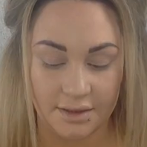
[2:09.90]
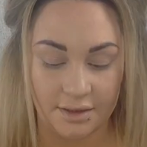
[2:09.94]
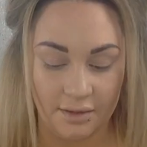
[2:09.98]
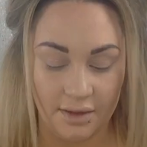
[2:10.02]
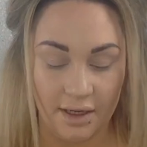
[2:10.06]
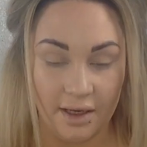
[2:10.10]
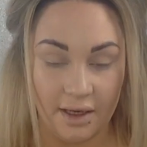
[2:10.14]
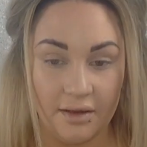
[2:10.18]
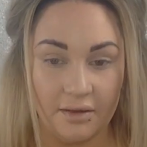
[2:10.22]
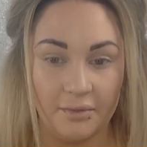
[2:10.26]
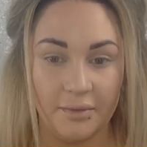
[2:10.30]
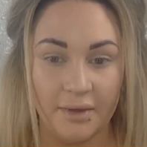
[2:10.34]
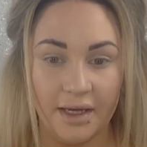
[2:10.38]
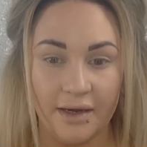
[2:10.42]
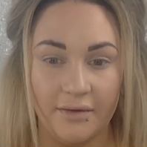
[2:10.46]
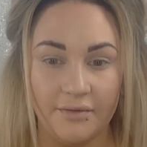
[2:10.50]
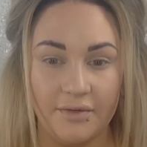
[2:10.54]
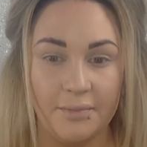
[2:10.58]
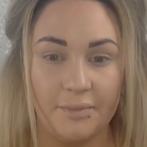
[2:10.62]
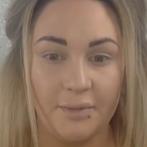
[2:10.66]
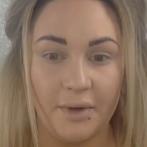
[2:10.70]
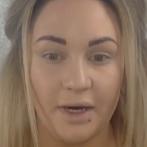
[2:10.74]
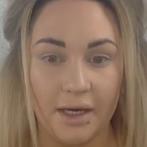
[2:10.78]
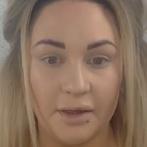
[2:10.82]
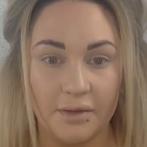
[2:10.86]
Now that we have the
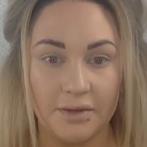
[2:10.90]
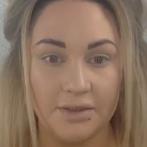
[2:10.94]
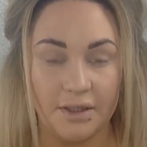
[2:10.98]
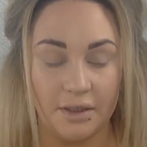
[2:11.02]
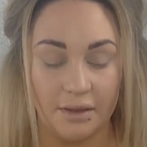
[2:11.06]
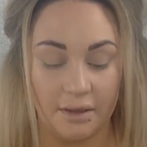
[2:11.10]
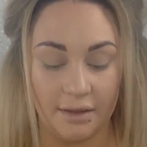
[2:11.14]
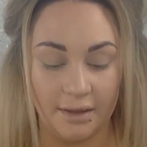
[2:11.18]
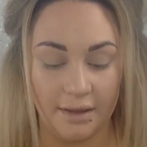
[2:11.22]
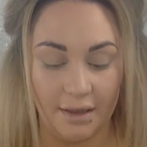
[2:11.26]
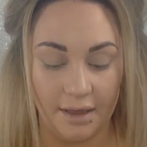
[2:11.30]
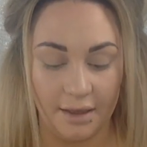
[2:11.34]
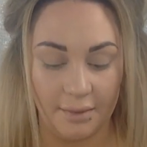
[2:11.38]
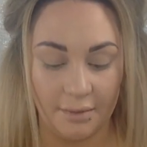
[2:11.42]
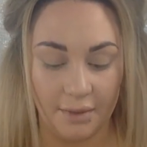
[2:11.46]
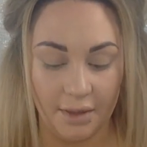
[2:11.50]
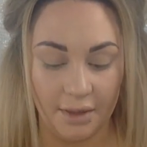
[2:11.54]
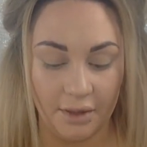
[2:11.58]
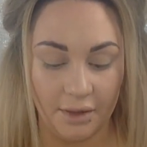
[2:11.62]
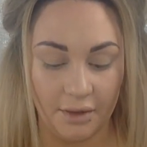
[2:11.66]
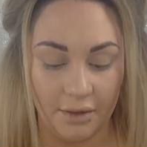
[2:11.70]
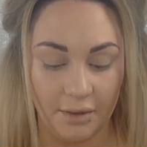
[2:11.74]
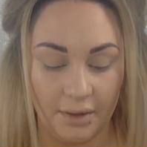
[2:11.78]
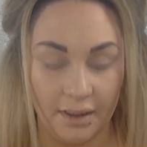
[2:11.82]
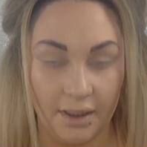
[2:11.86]
brows on, I'm going to
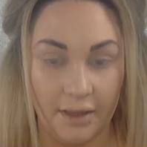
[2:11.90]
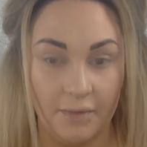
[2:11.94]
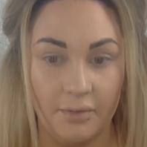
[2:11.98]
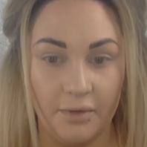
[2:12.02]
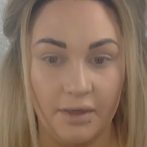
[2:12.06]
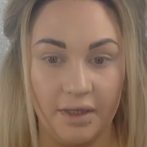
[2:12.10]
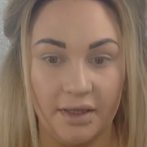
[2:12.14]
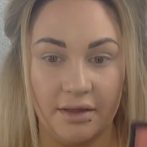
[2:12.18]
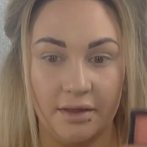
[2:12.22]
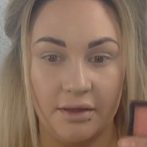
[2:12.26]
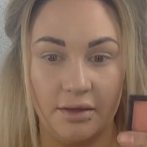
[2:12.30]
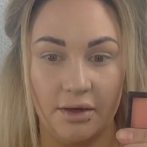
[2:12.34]
go in with